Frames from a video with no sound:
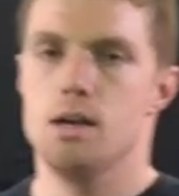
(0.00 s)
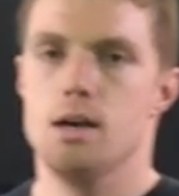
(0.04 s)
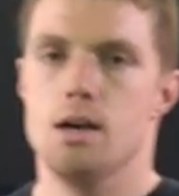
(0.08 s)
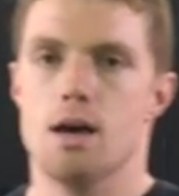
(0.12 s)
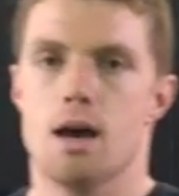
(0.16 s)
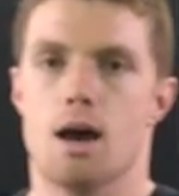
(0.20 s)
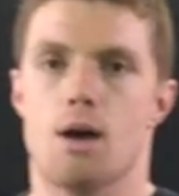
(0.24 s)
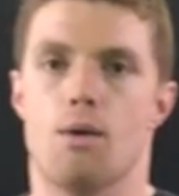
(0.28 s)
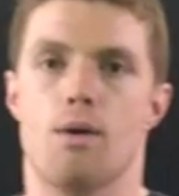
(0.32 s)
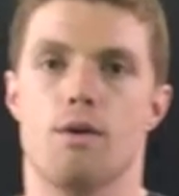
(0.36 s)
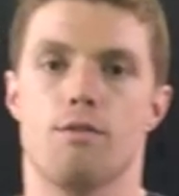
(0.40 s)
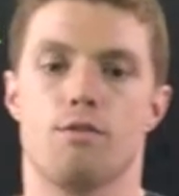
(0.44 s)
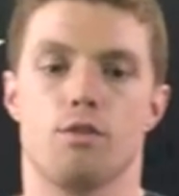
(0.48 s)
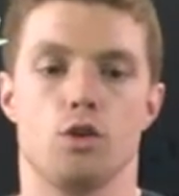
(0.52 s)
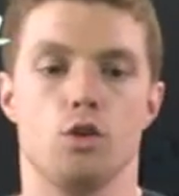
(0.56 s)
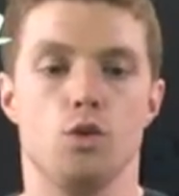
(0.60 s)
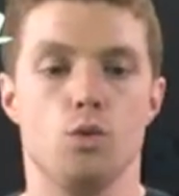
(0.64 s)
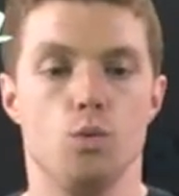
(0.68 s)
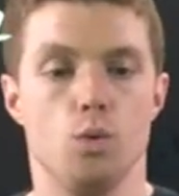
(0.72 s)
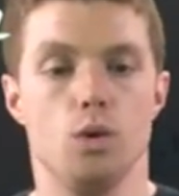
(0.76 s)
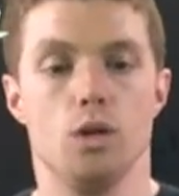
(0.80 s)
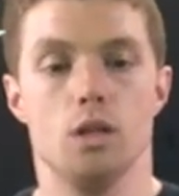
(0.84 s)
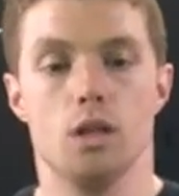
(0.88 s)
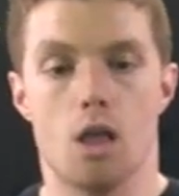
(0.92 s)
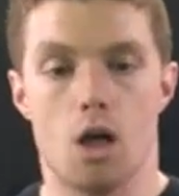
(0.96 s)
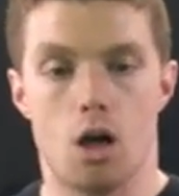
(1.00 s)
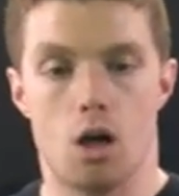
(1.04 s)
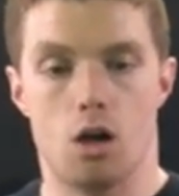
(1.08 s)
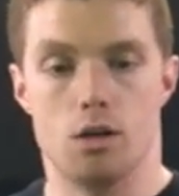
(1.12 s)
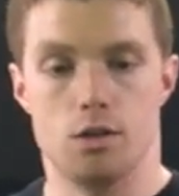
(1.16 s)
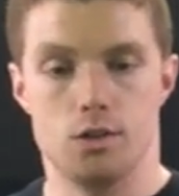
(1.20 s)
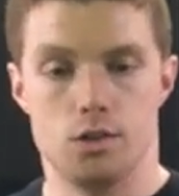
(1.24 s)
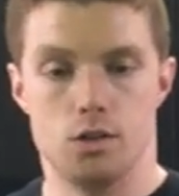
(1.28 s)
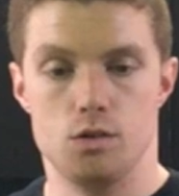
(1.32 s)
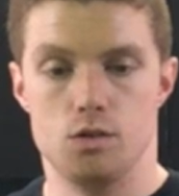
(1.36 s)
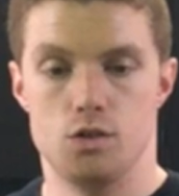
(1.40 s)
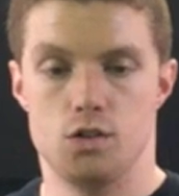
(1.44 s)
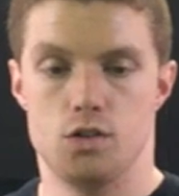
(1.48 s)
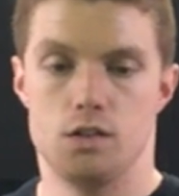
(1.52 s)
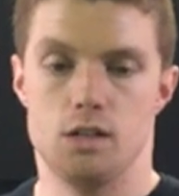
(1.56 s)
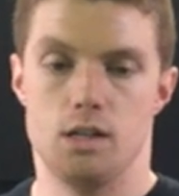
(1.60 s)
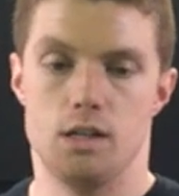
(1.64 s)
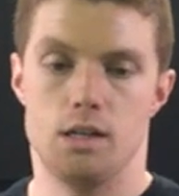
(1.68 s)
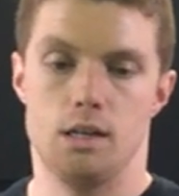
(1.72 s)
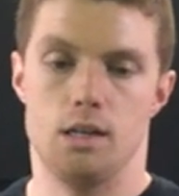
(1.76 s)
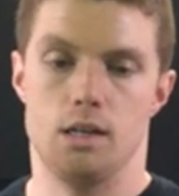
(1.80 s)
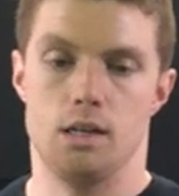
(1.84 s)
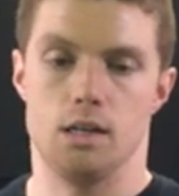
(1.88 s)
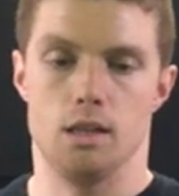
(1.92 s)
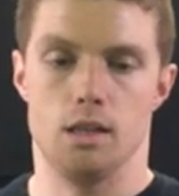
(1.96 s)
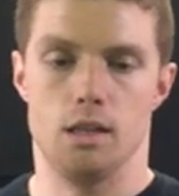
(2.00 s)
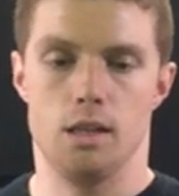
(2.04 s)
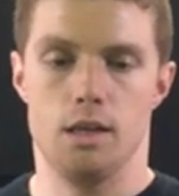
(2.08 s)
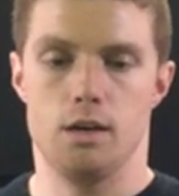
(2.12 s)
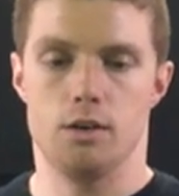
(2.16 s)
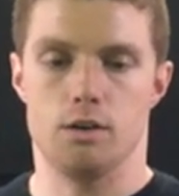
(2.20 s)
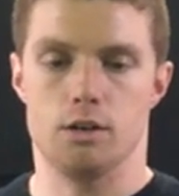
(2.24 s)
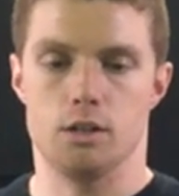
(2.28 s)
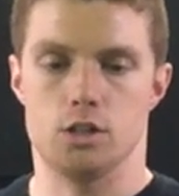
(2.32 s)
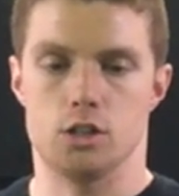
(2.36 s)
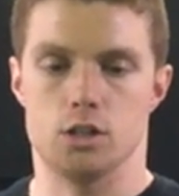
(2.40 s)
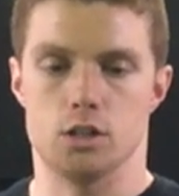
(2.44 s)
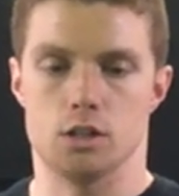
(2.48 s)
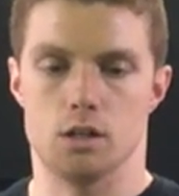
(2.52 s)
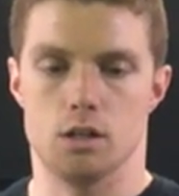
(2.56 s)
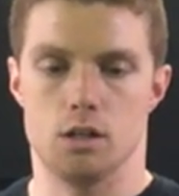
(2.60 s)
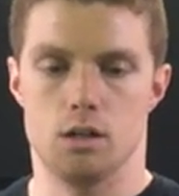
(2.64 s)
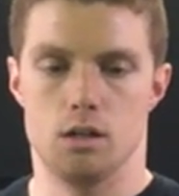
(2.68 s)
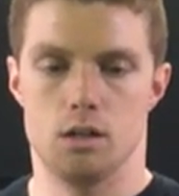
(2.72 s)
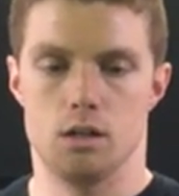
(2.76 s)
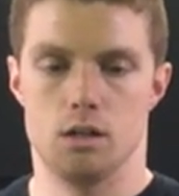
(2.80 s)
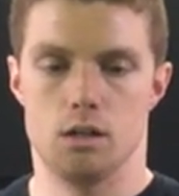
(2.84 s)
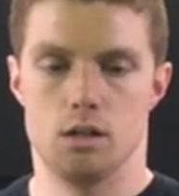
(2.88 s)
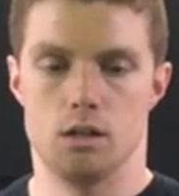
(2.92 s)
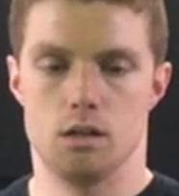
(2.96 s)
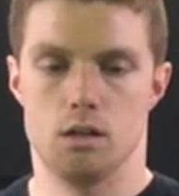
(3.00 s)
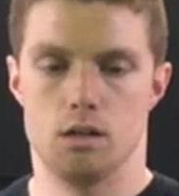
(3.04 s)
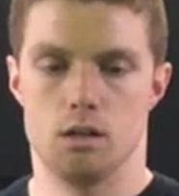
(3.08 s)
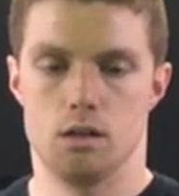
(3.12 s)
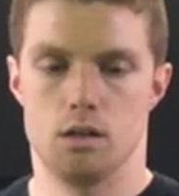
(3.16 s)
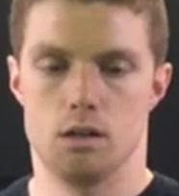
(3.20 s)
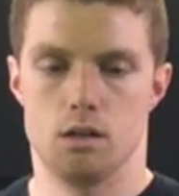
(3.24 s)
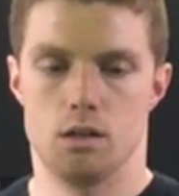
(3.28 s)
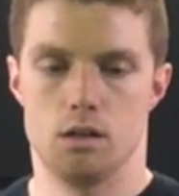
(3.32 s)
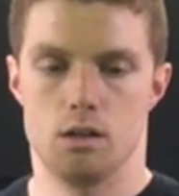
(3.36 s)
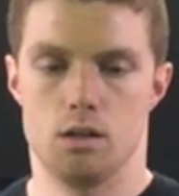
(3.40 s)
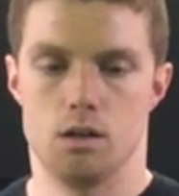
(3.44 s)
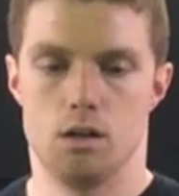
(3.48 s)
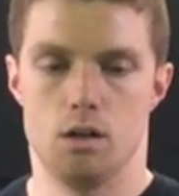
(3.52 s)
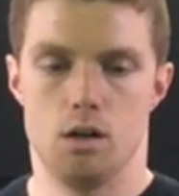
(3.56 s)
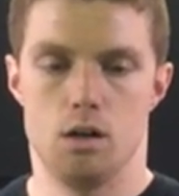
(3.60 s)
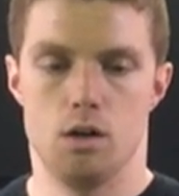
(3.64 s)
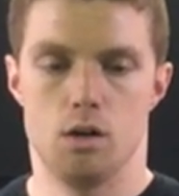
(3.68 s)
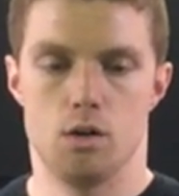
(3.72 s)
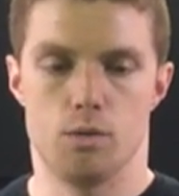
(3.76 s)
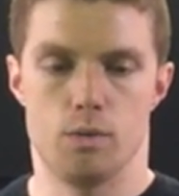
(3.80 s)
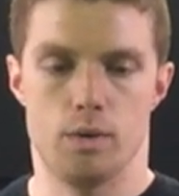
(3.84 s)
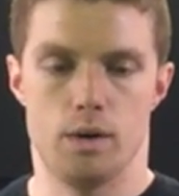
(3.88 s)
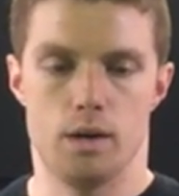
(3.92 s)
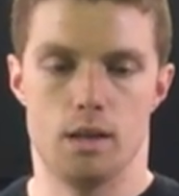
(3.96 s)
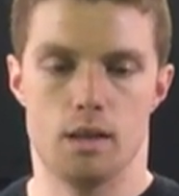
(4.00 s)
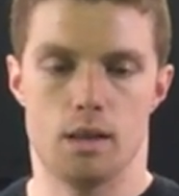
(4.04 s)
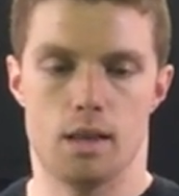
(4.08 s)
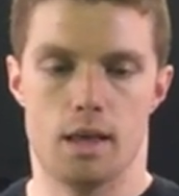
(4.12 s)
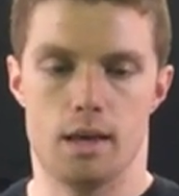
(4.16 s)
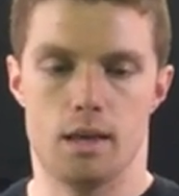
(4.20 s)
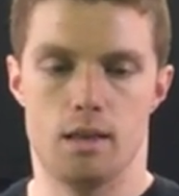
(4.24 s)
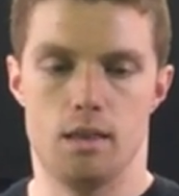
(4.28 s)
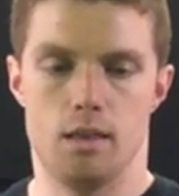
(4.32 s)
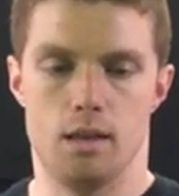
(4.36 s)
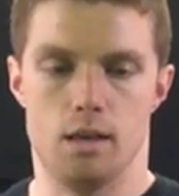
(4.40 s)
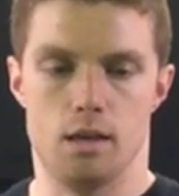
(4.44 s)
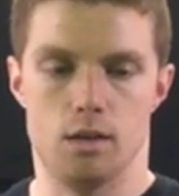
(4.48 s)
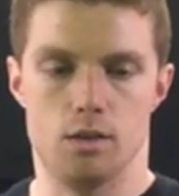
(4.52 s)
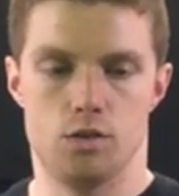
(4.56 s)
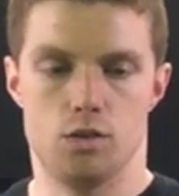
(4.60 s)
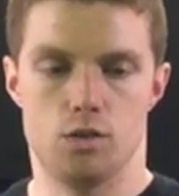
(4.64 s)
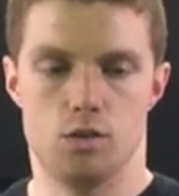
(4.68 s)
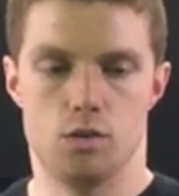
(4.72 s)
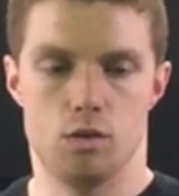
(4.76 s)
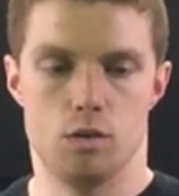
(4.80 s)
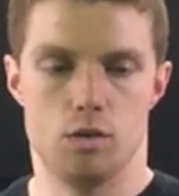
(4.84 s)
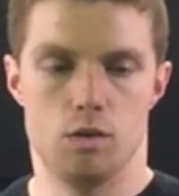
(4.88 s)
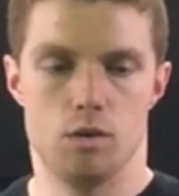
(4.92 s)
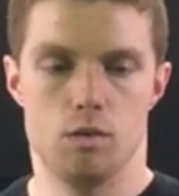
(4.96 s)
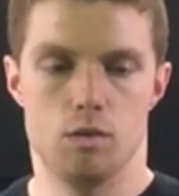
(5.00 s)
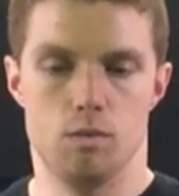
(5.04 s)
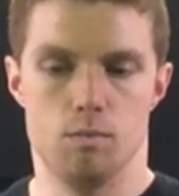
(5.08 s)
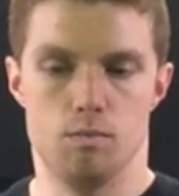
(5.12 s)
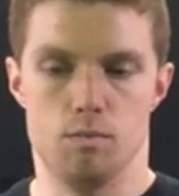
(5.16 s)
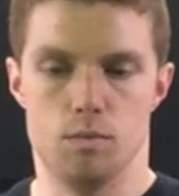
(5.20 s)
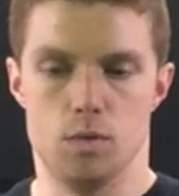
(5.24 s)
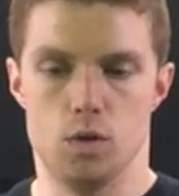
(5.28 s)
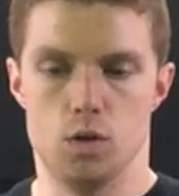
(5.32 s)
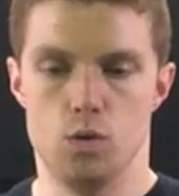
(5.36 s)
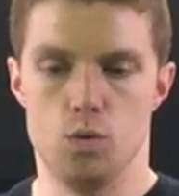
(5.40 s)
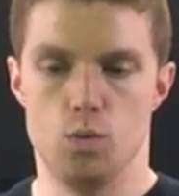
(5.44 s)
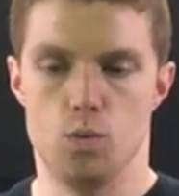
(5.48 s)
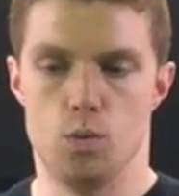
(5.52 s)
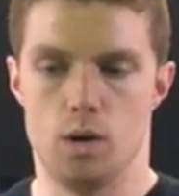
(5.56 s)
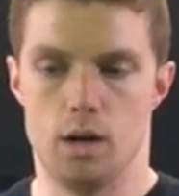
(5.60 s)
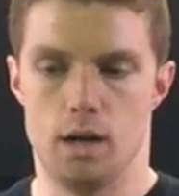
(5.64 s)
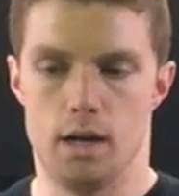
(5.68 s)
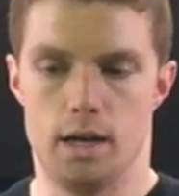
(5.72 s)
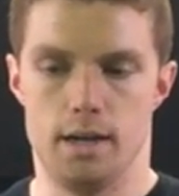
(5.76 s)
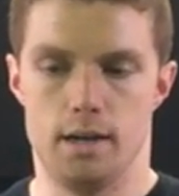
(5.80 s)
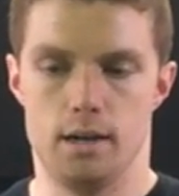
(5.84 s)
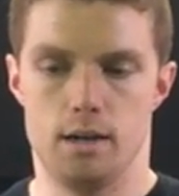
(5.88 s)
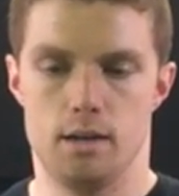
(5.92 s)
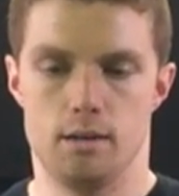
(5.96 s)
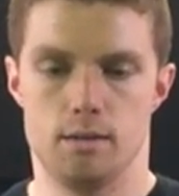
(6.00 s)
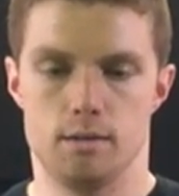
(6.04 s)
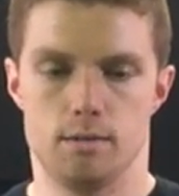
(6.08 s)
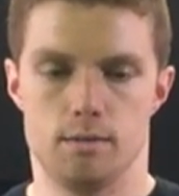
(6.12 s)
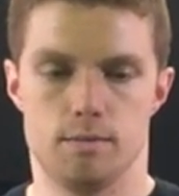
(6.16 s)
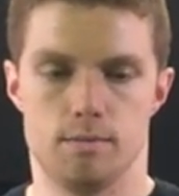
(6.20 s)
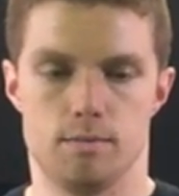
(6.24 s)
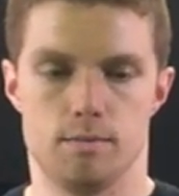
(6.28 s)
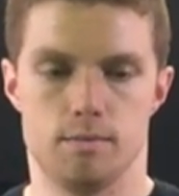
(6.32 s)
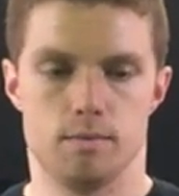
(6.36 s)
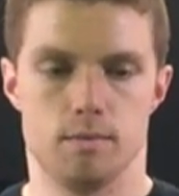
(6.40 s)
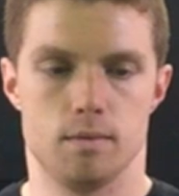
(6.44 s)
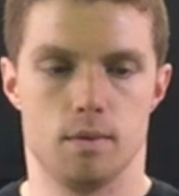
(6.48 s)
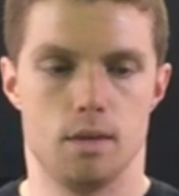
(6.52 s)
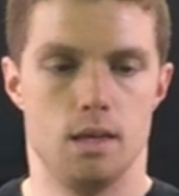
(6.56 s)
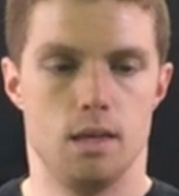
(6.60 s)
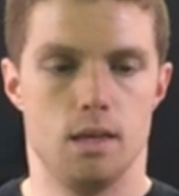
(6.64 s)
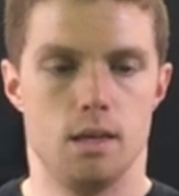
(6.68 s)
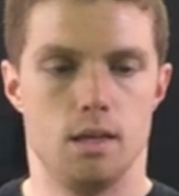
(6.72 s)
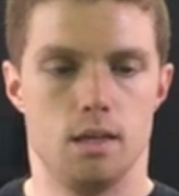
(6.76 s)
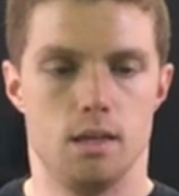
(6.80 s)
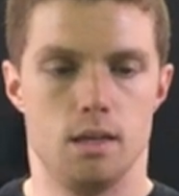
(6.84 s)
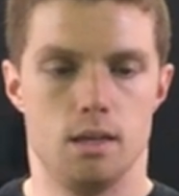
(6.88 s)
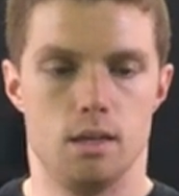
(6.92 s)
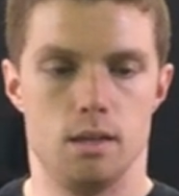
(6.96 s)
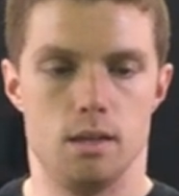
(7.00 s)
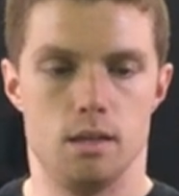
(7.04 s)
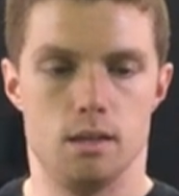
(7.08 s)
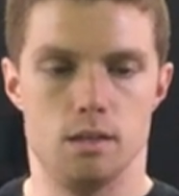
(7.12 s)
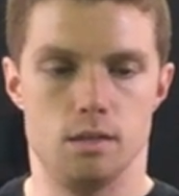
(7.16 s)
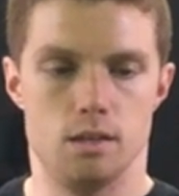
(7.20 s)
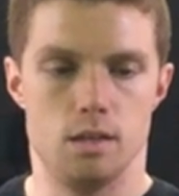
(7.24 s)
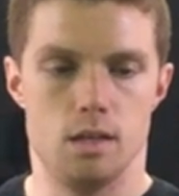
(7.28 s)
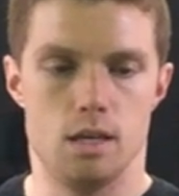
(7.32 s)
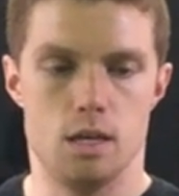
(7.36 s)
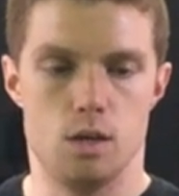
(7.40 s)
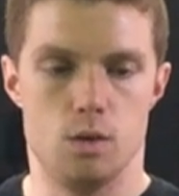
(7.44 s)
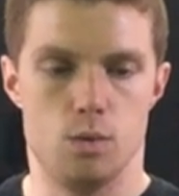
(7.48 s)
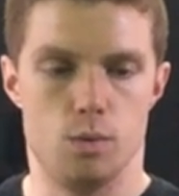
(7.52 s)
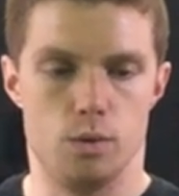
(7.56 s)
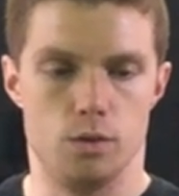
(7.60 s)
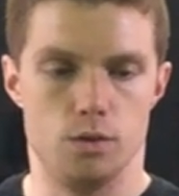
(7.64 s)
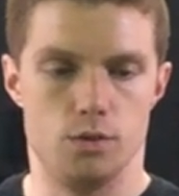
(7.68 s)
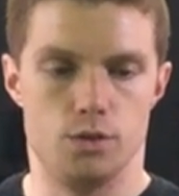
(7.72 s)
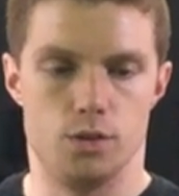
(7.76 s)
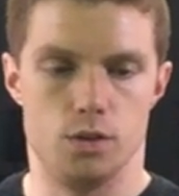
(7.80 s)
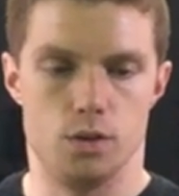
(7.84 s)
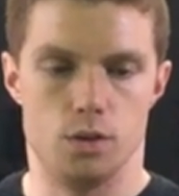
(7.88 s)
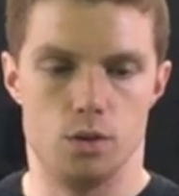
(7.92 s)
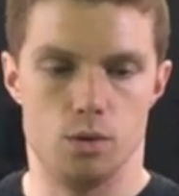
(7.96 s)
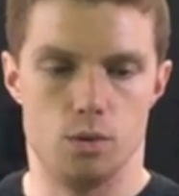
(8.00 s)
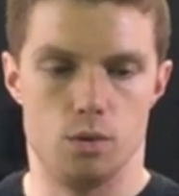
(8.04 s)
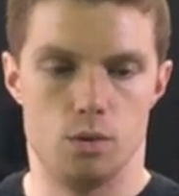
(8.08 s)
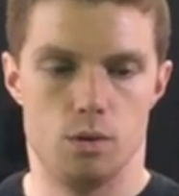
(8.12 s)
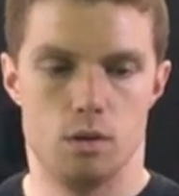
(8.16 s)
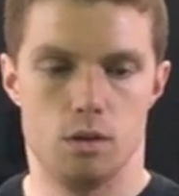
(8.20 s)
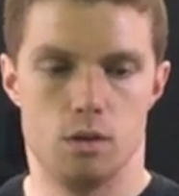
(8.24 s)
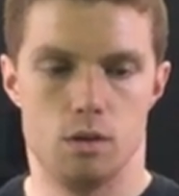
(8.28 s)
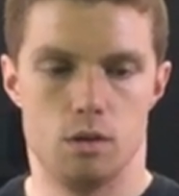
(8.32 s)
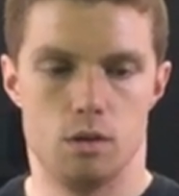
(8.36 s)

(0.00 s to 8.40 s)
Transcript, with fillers: However, you will also see it in literature written like this, mu1 is equal to